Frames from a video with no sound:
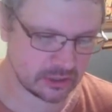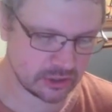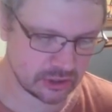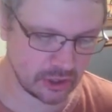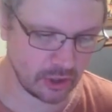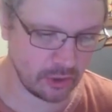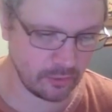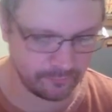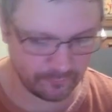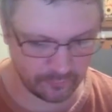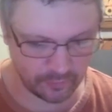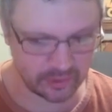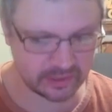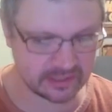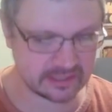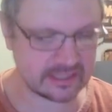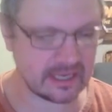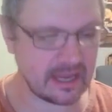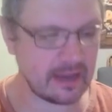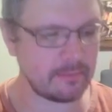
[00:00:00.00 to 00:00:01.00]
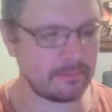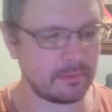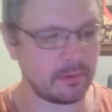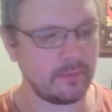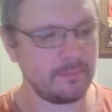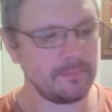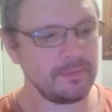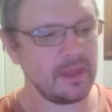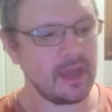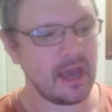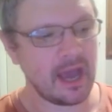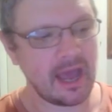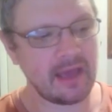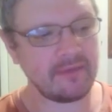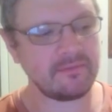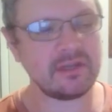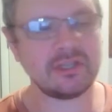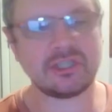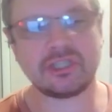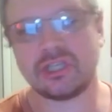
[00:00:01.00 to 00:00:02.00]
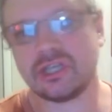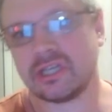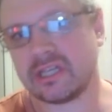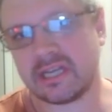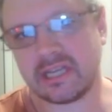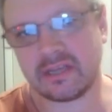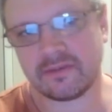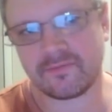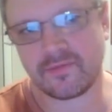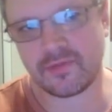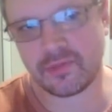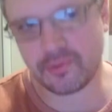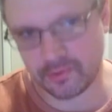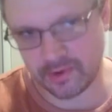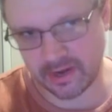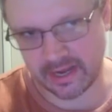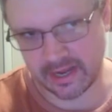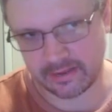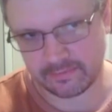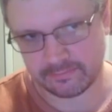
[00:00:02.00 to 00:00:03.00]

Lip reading: So, for example, I have an agility of 3.